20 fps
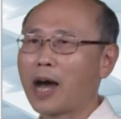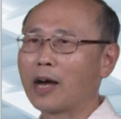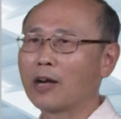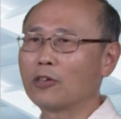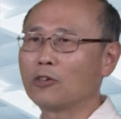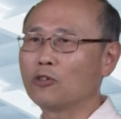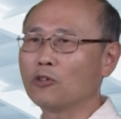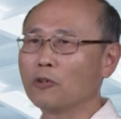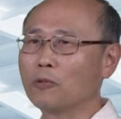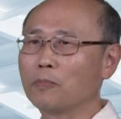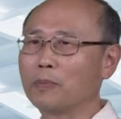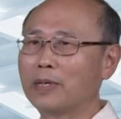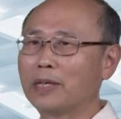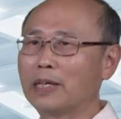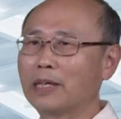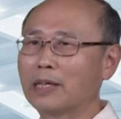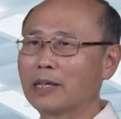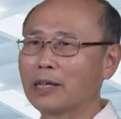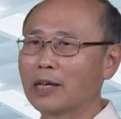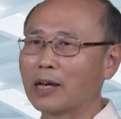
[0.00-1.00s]
you'll
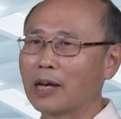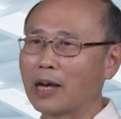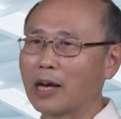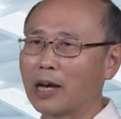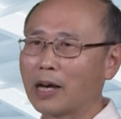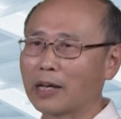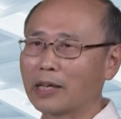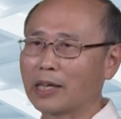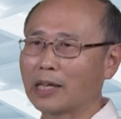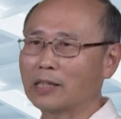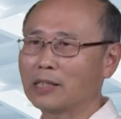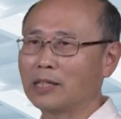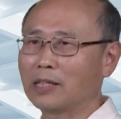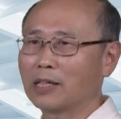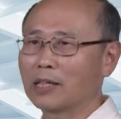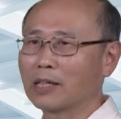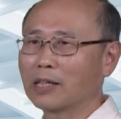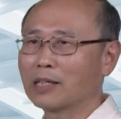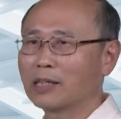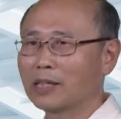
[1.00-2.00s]
be
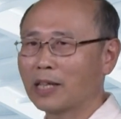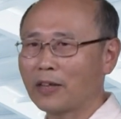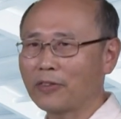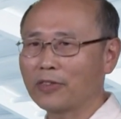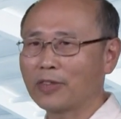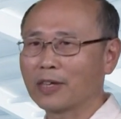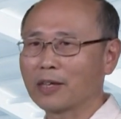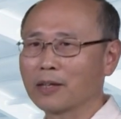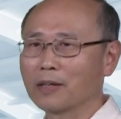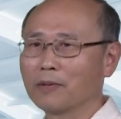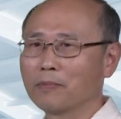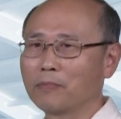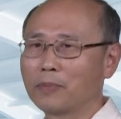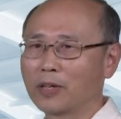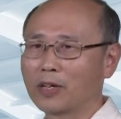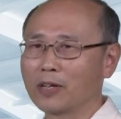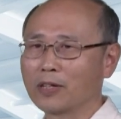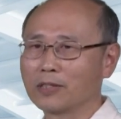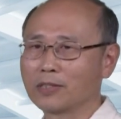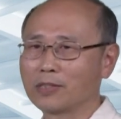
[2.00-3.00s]
getting nothing
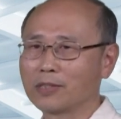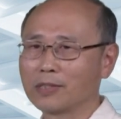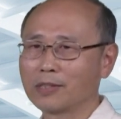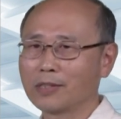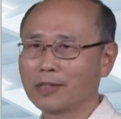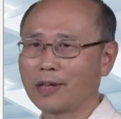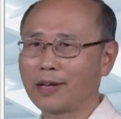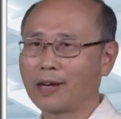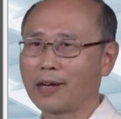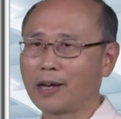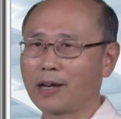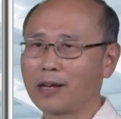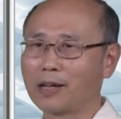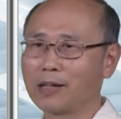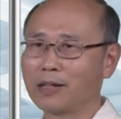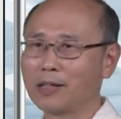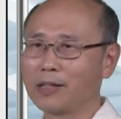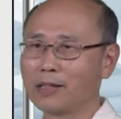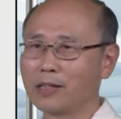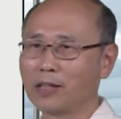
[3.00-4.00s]
because
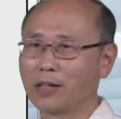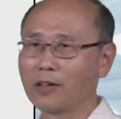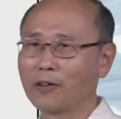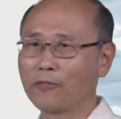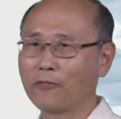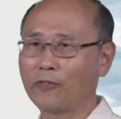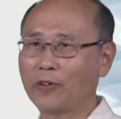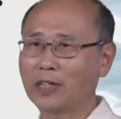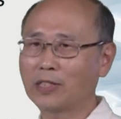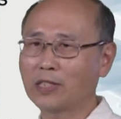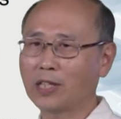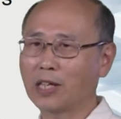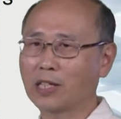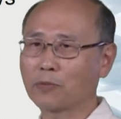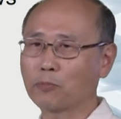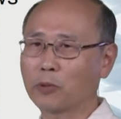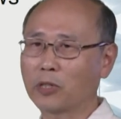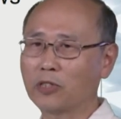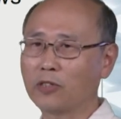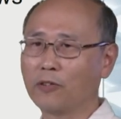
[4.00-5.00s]
the phasor
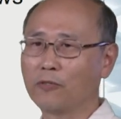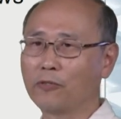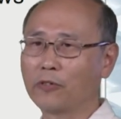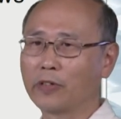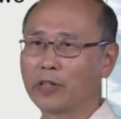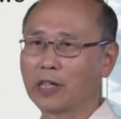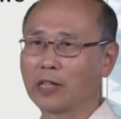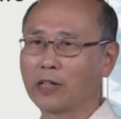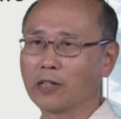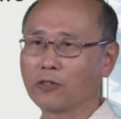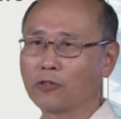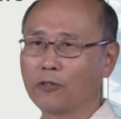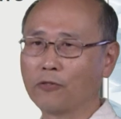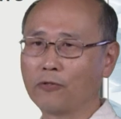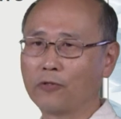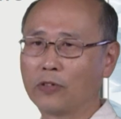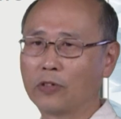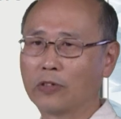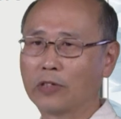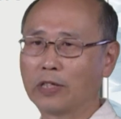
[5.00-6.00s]
expression for the electric
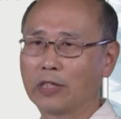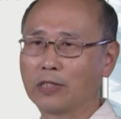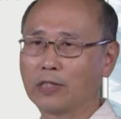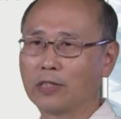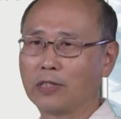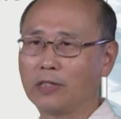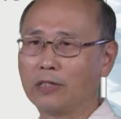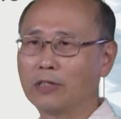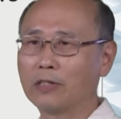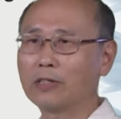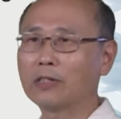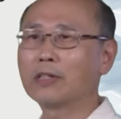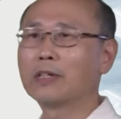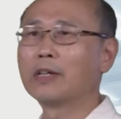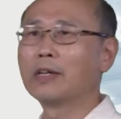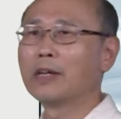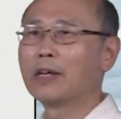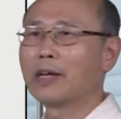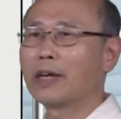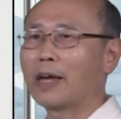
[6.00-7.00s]
field is here,
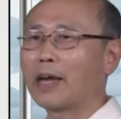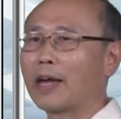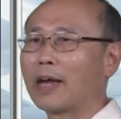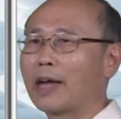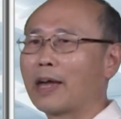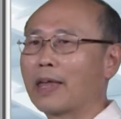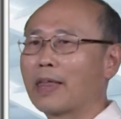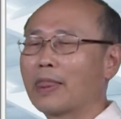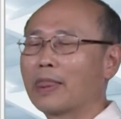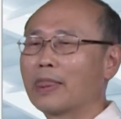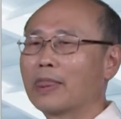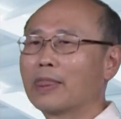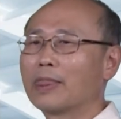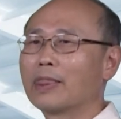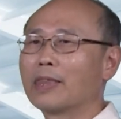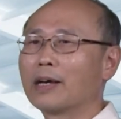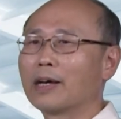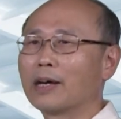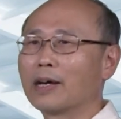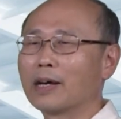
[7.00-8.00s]
and
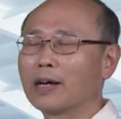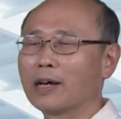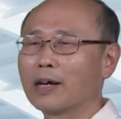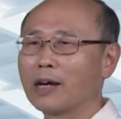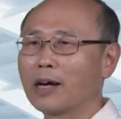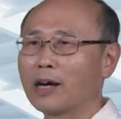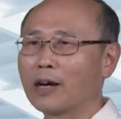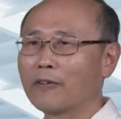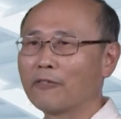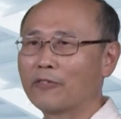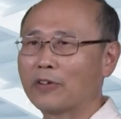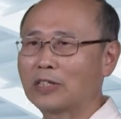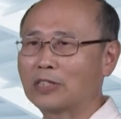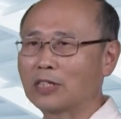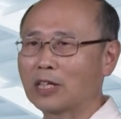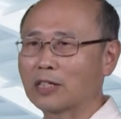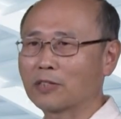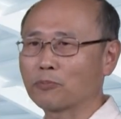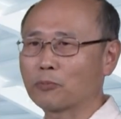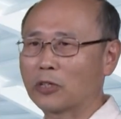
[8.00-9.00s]
the
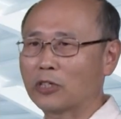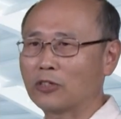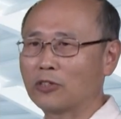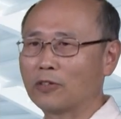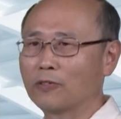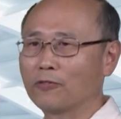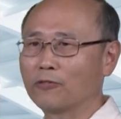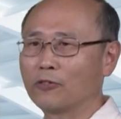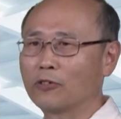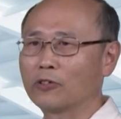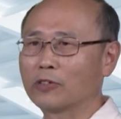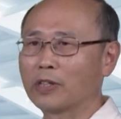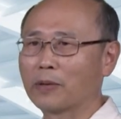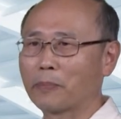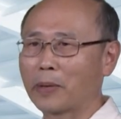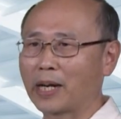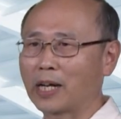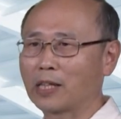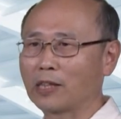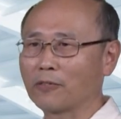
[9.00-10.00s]
phasor expression for the
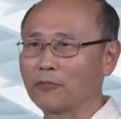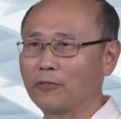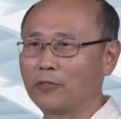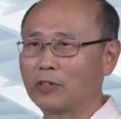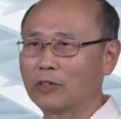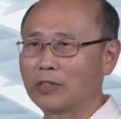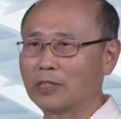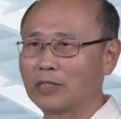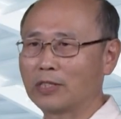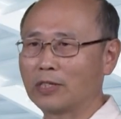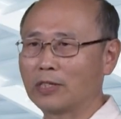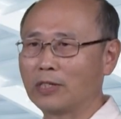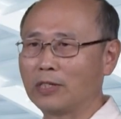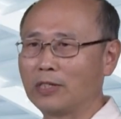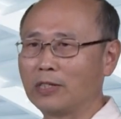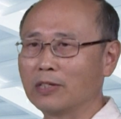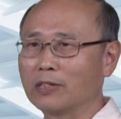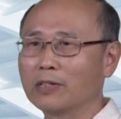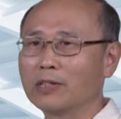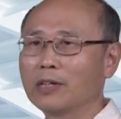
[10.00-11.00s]
magnetic field is
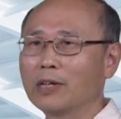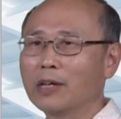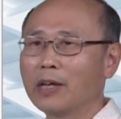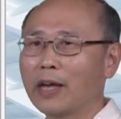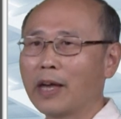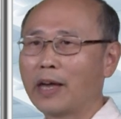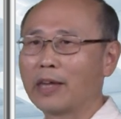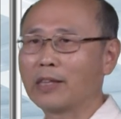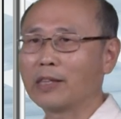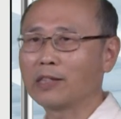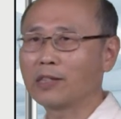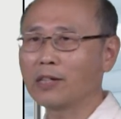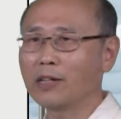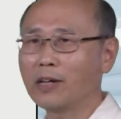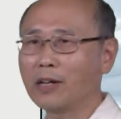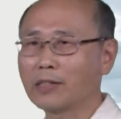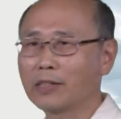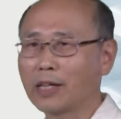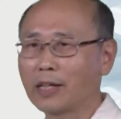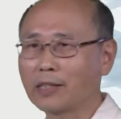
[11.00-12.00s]
here. And it
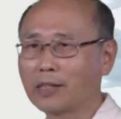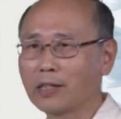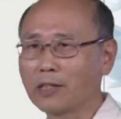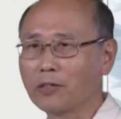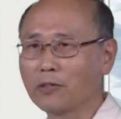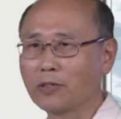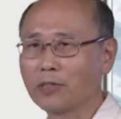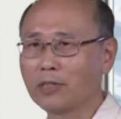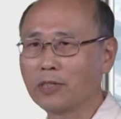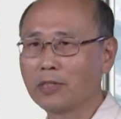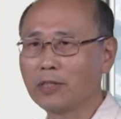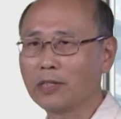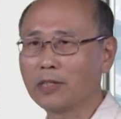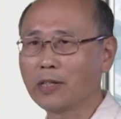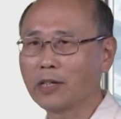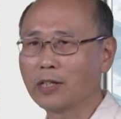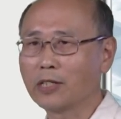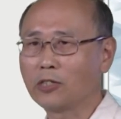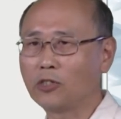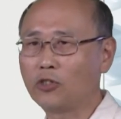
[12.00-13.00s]
turns out that you
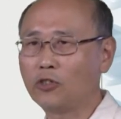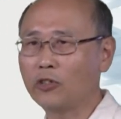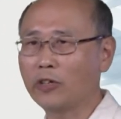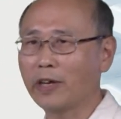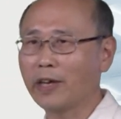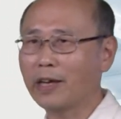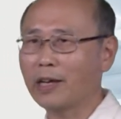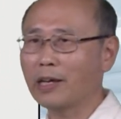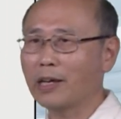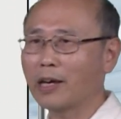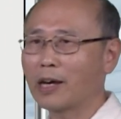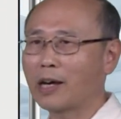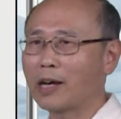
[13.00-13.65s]
see a J